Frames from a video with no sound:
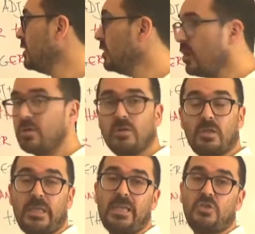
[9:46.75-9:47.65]
long
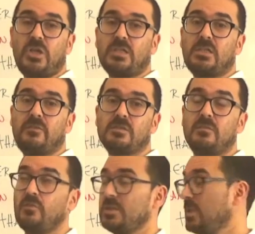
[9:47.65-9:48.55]
adjectives,
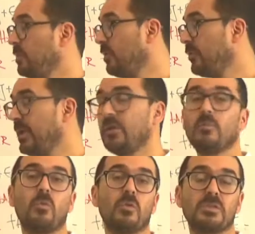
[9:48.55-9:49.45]
for example, 3 or
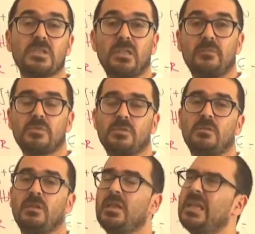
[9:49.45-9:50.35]
more syllables,
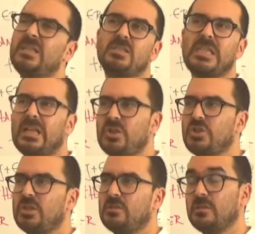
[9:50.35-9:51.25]

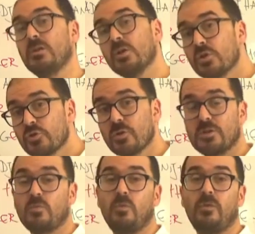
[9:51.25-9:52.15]
intelligent,
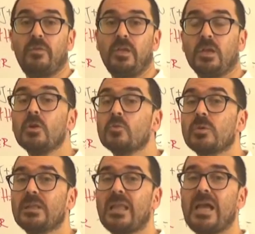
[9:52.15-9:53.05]
trustworthy,
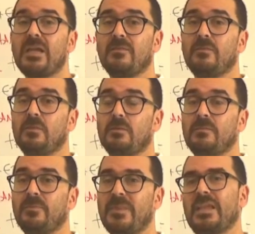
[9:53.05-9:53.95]
reliable,
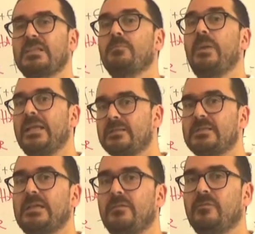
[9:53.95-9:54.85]

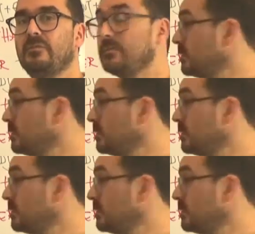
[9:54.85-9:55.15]
expensive,